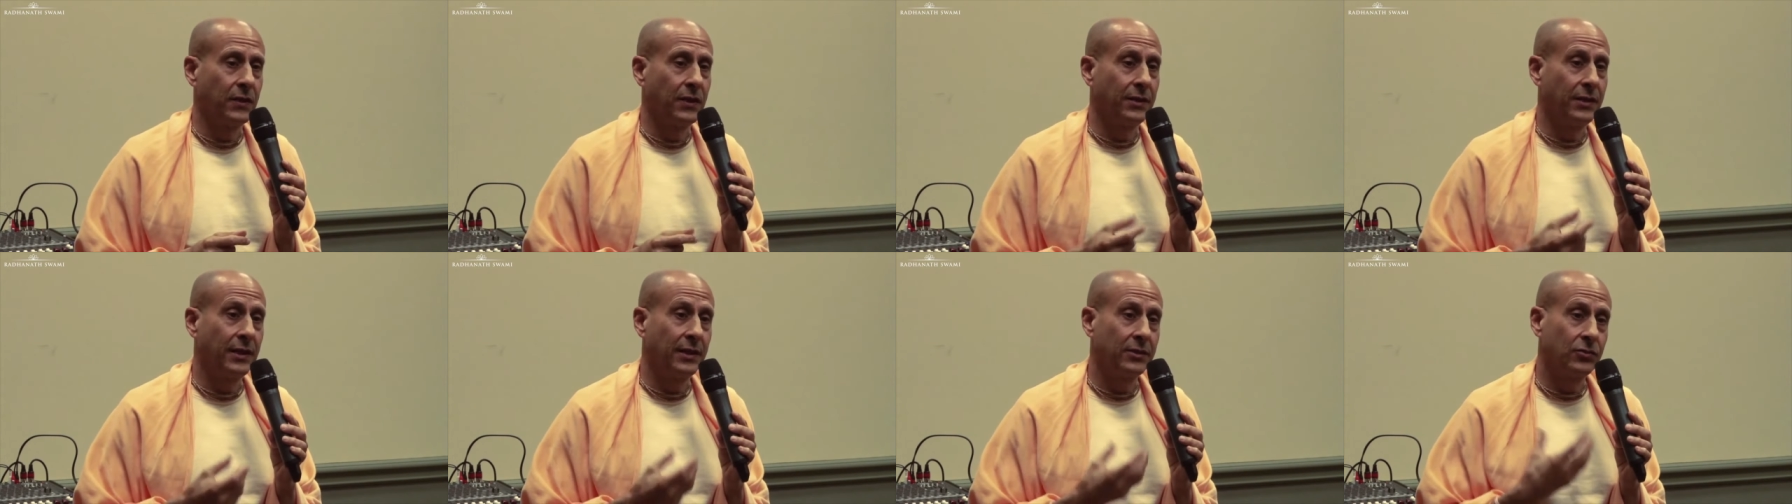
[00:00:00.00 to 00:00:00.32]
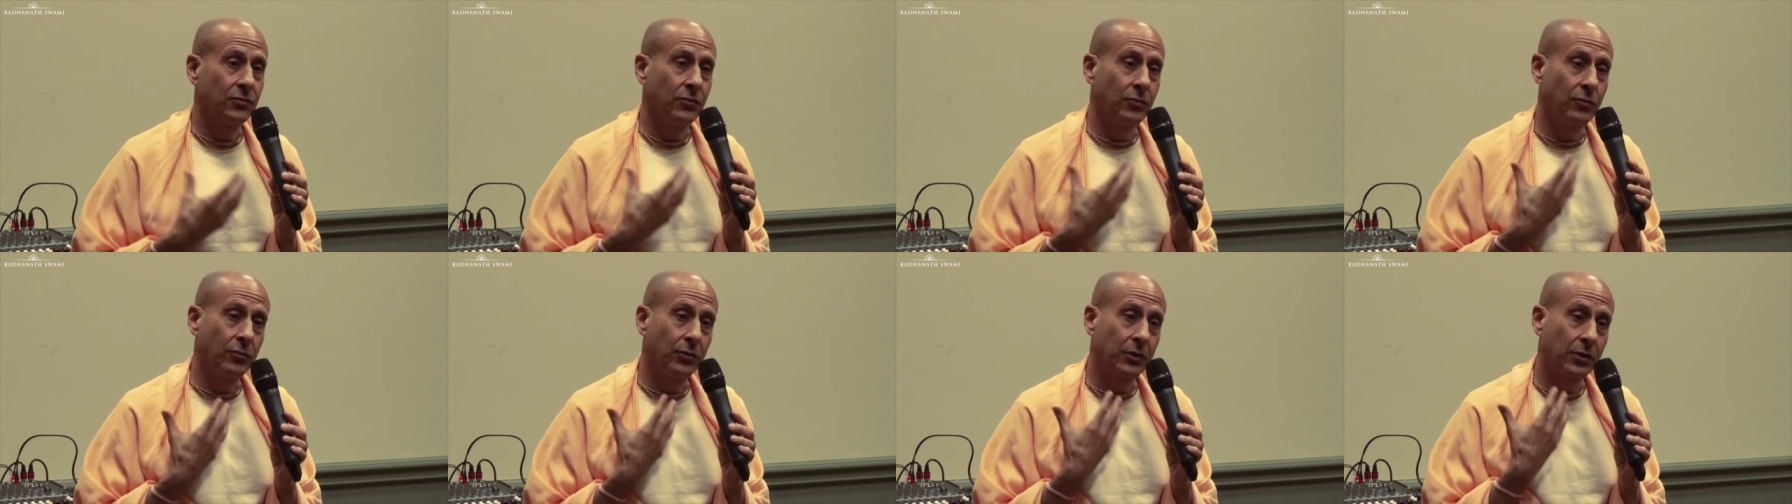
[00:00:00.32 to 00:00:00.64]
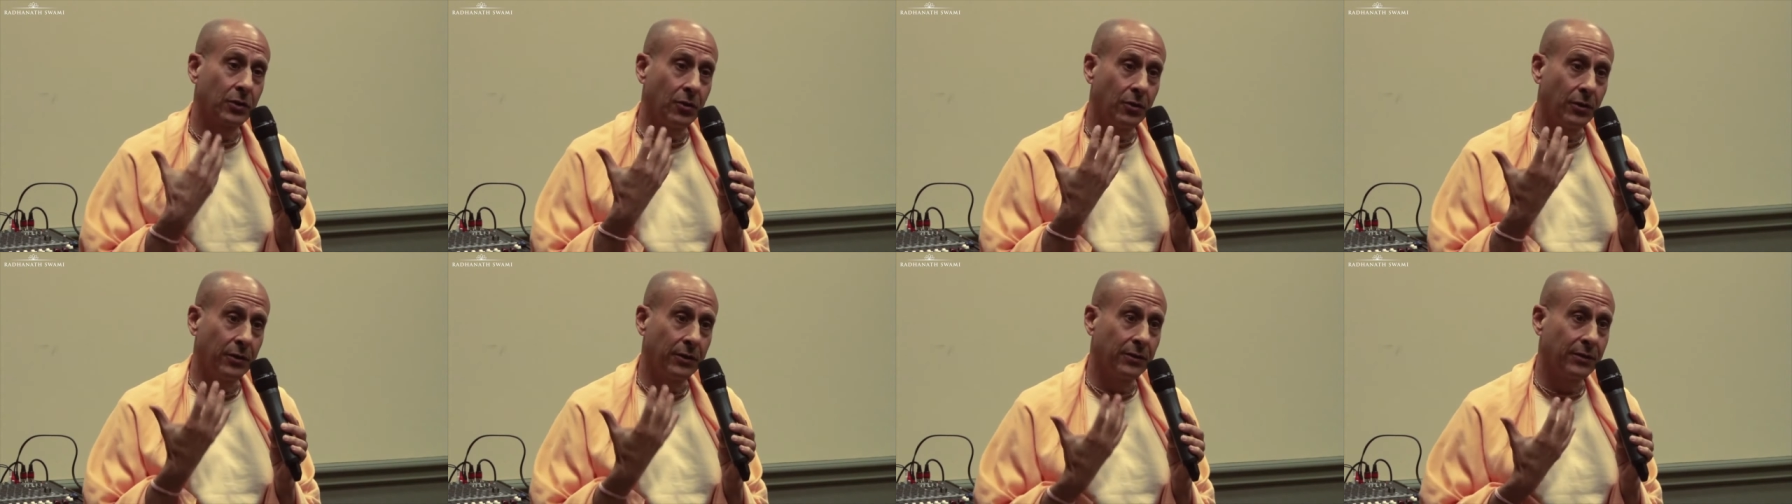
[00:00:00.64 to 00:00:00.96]
And that's
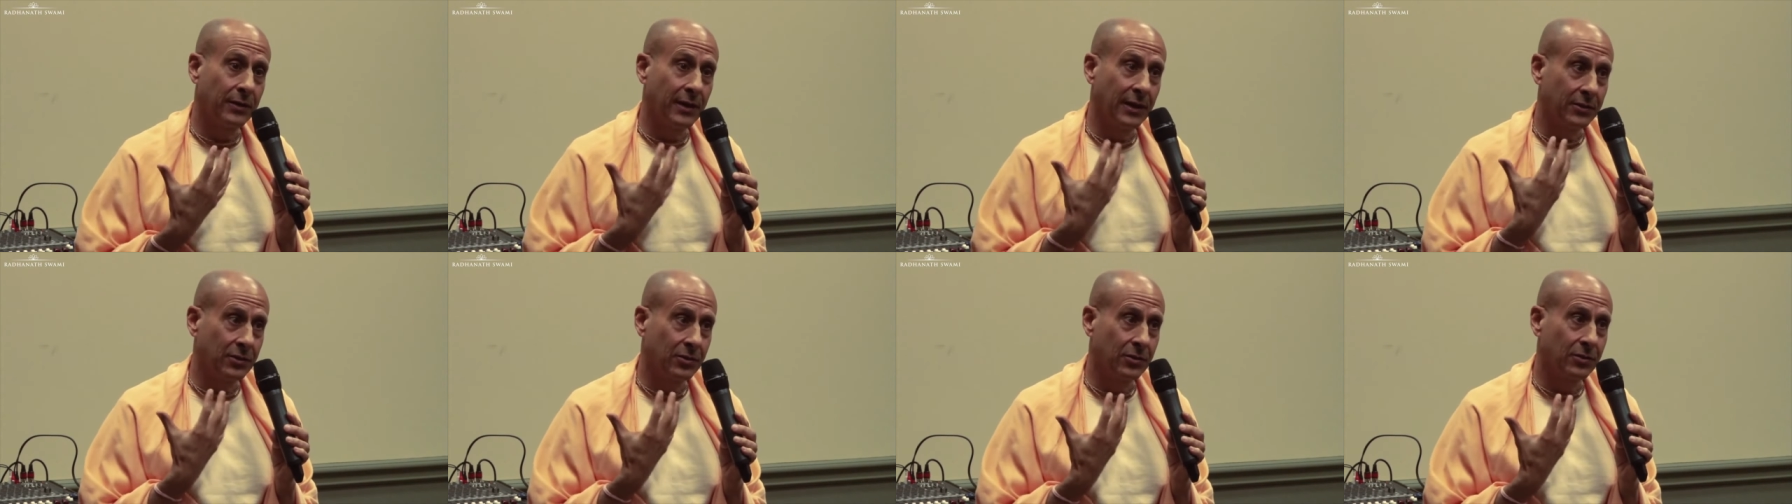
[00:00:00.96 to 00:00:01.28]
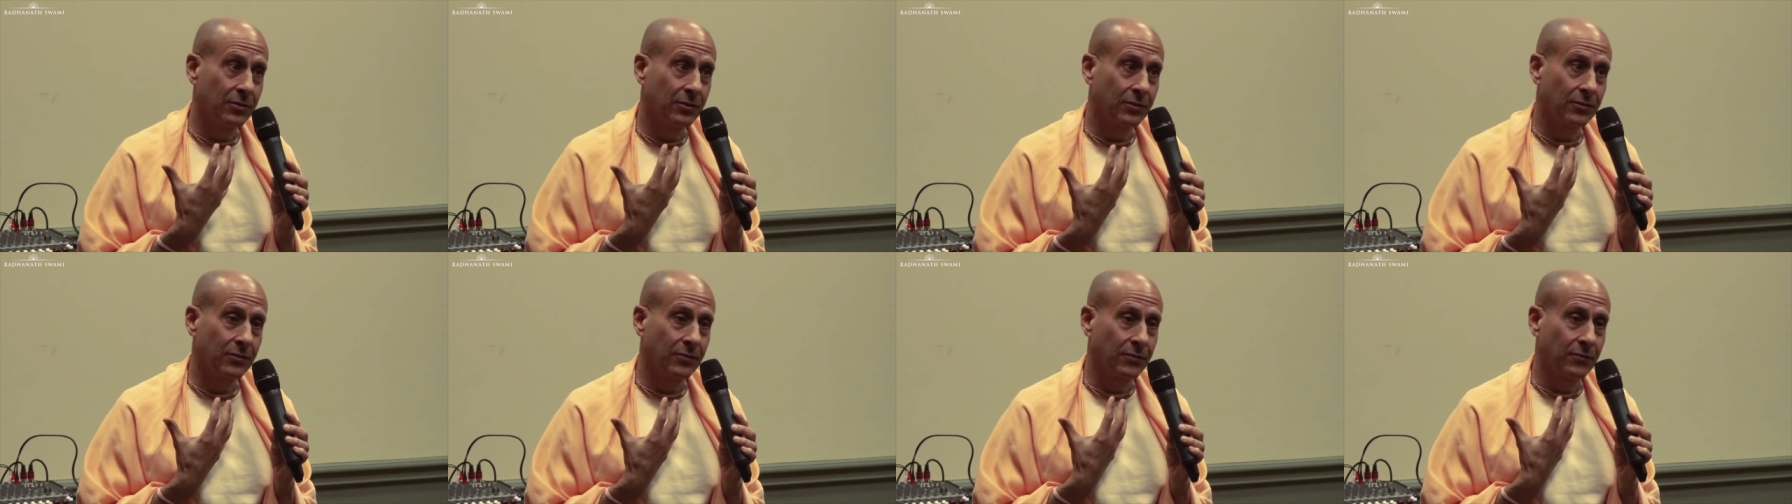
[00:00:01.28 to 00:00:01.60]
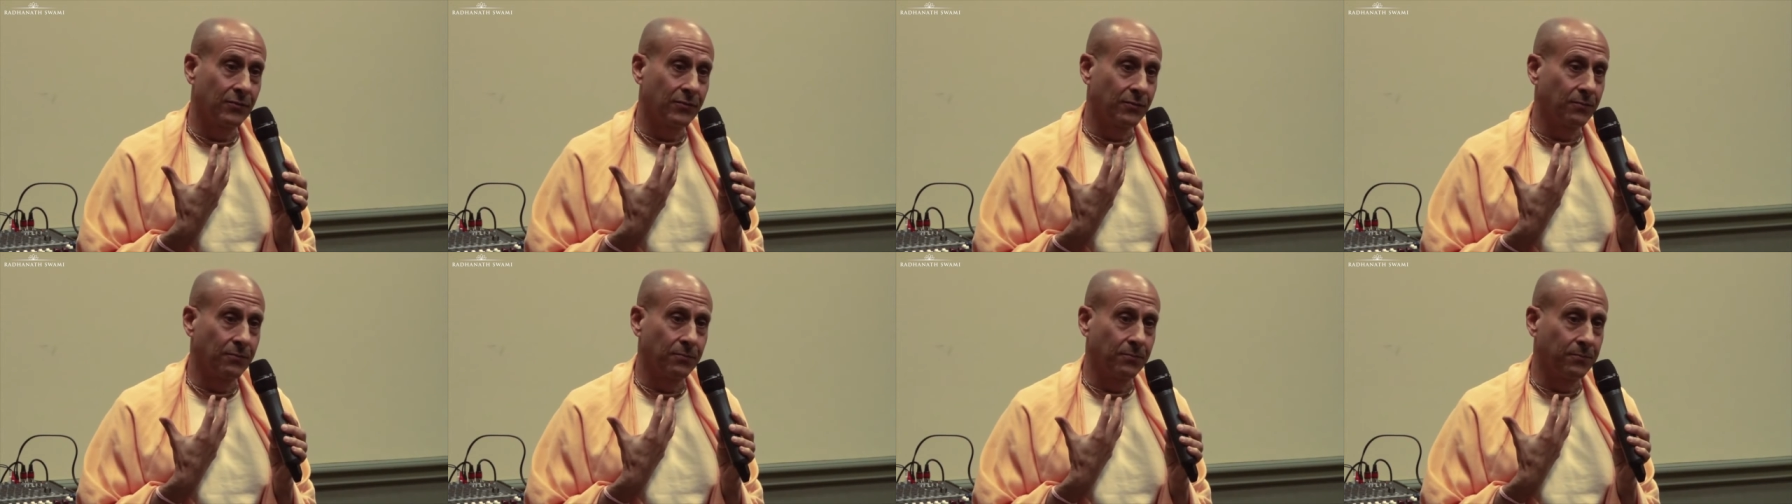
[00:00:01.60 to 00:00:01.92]

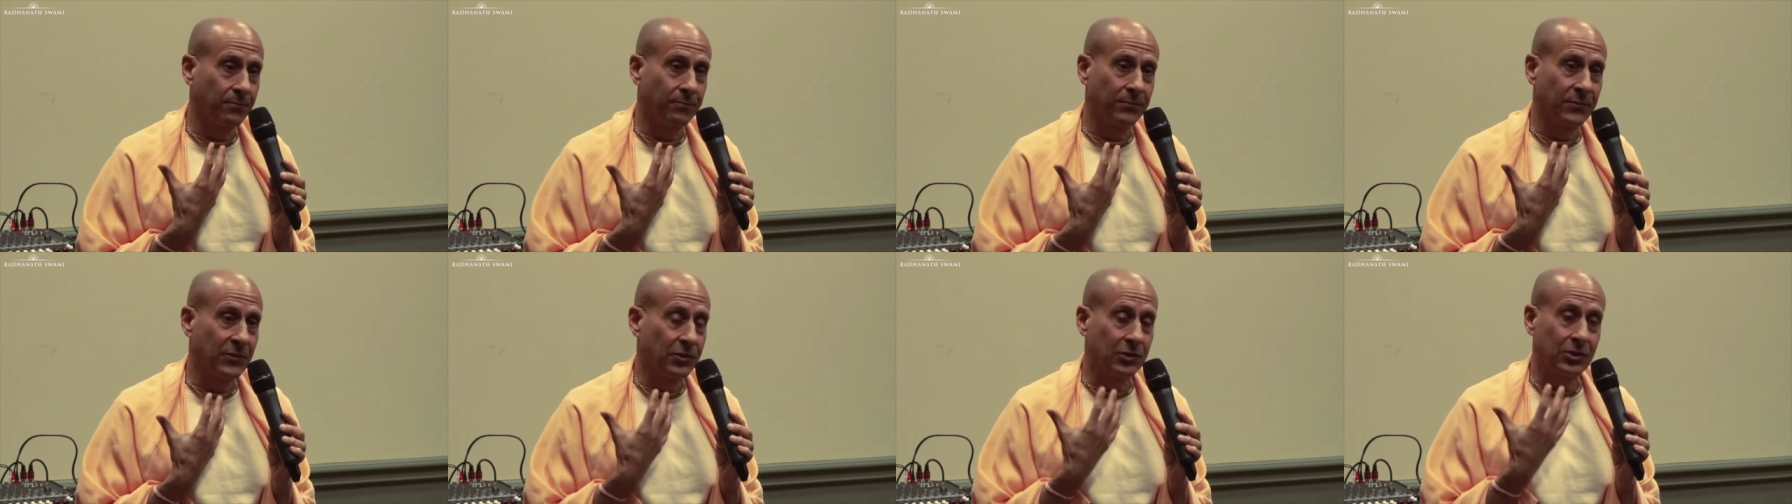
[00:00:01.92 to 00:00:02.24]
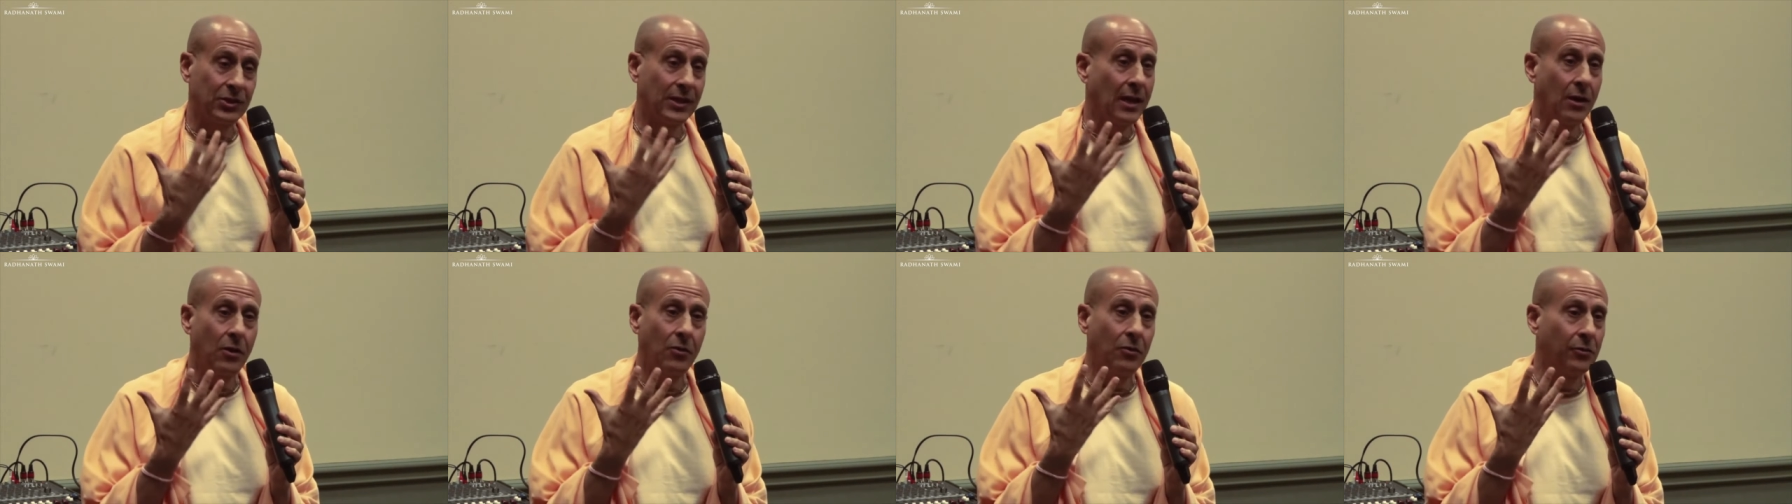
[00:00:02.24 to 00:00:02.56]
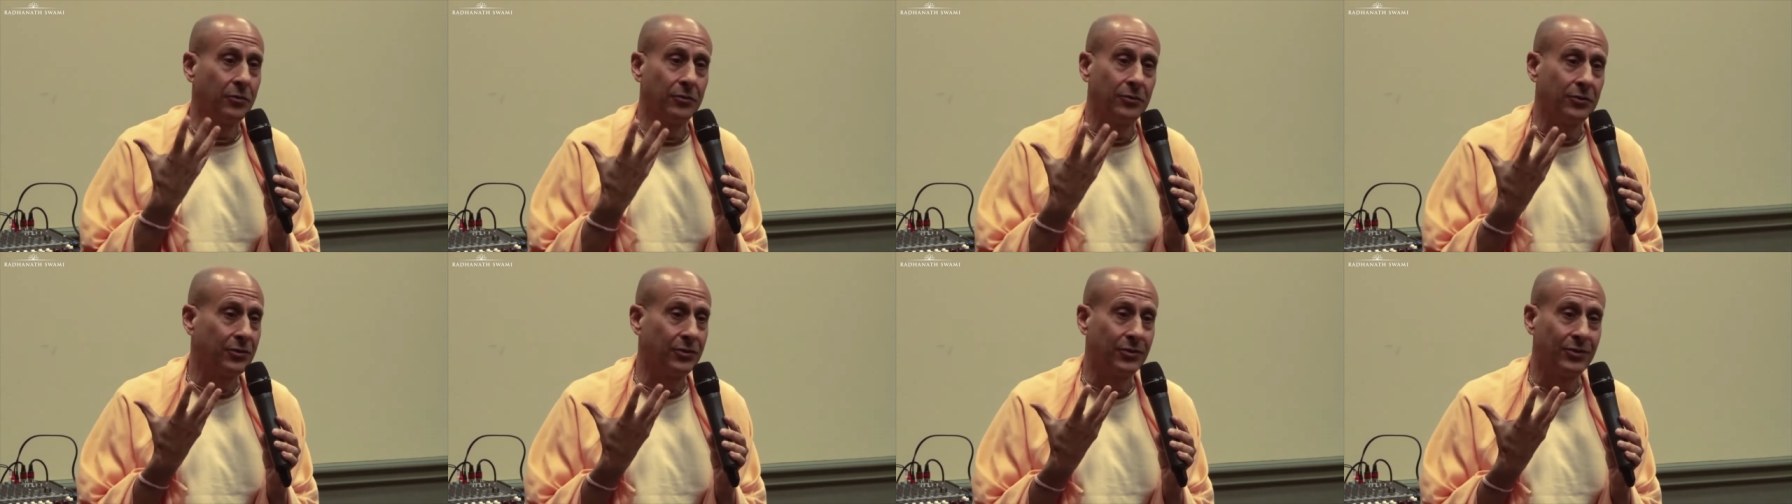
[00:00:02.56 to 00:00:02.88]
the
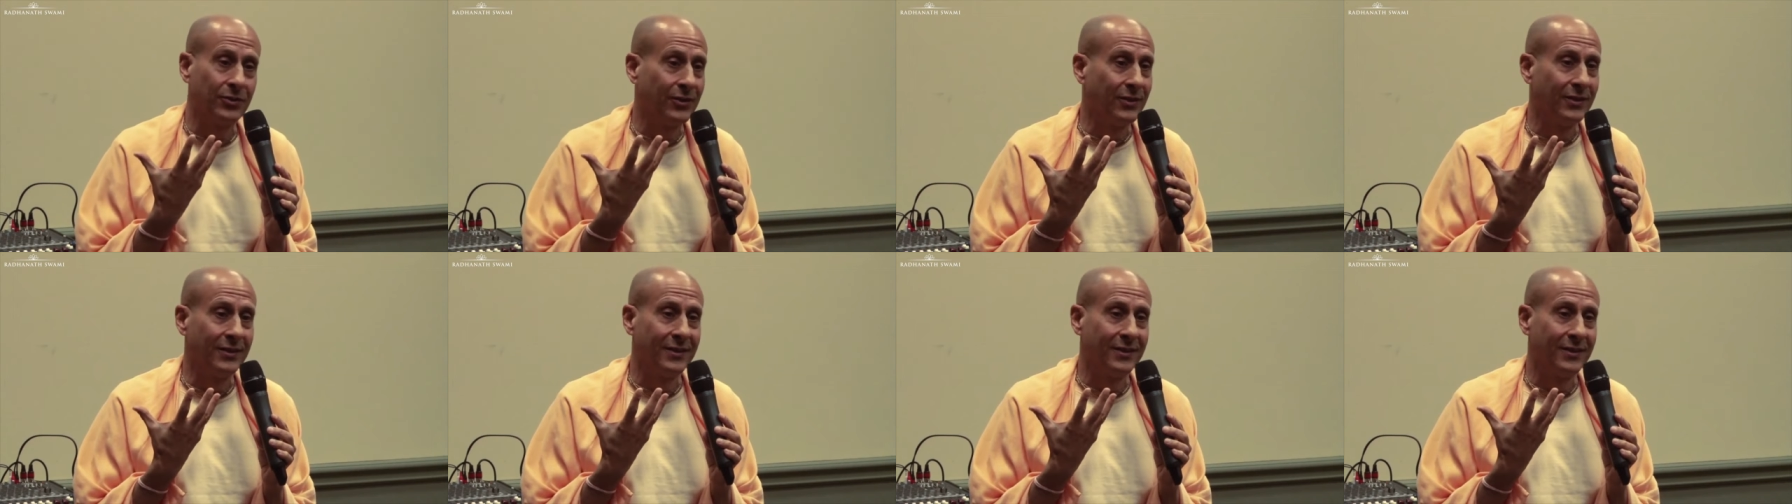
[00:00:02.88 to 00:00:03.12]
sound.